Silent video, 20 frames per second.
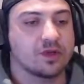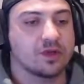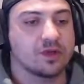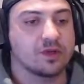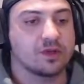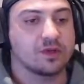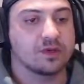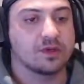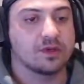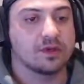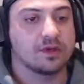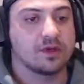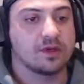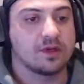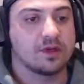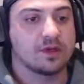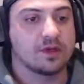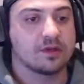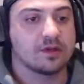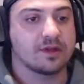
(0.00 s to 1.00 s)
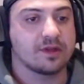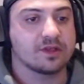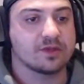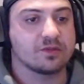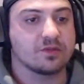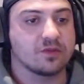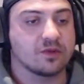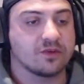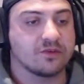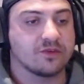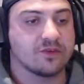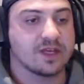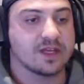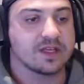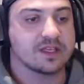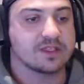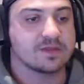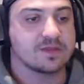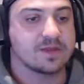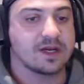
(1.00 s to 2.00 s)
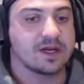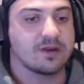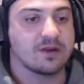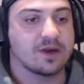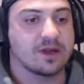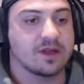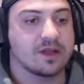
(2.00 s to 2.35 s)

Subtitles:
know, there's more conveyors. But anyway,